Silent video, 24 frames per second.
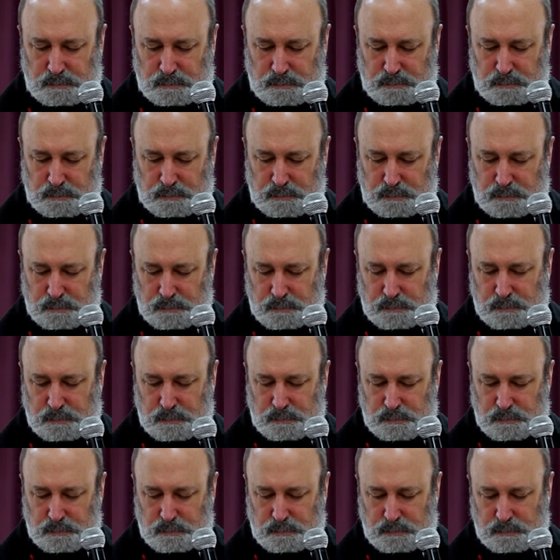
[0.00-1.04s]

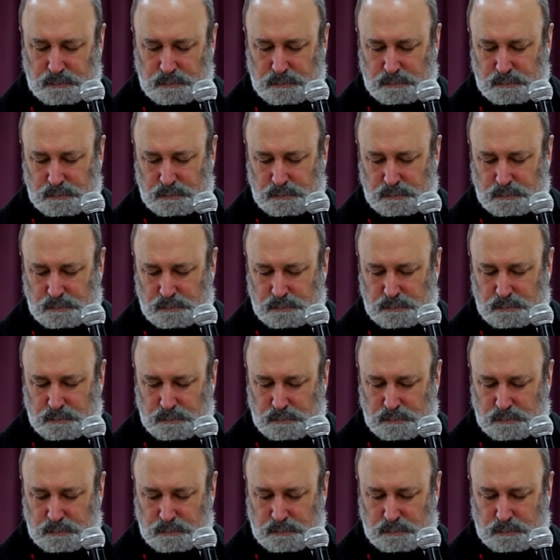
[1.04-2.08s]

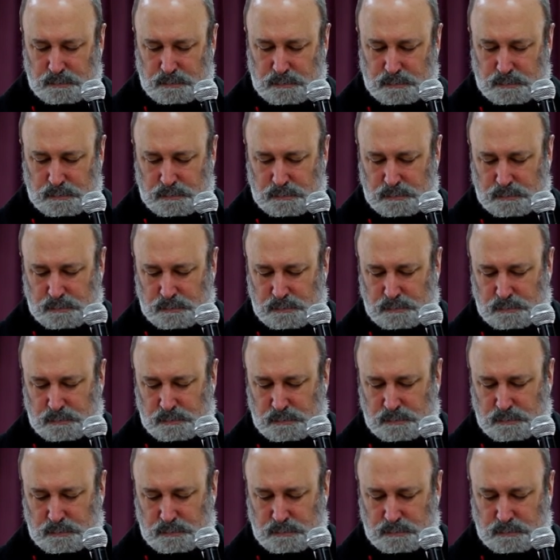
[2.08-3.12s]

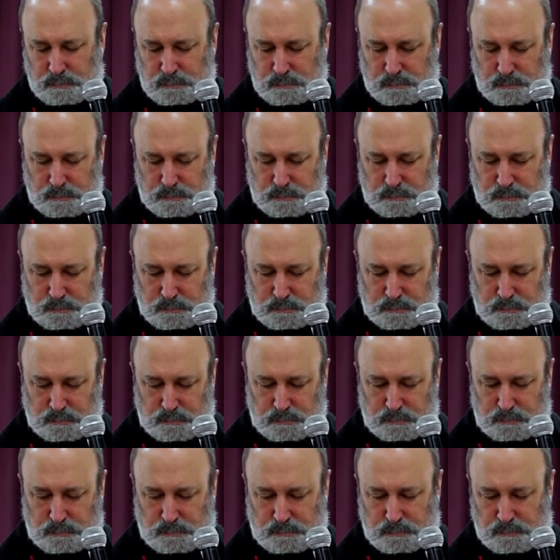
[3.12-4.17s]

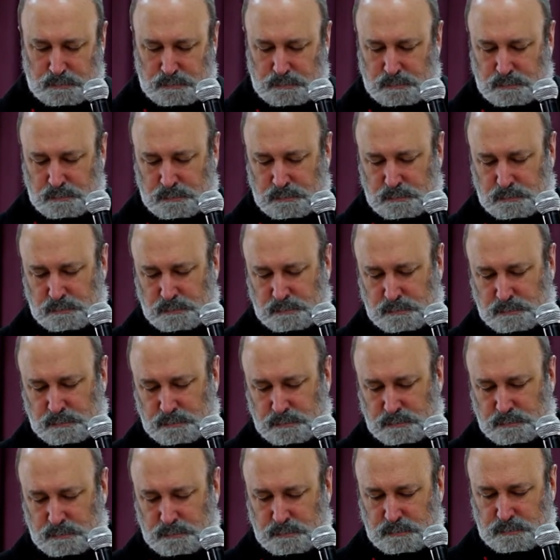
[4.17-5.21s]

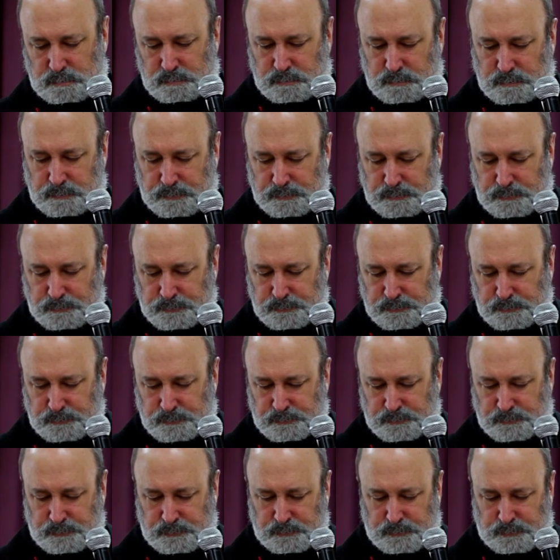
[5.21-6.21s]
Nobody speaks.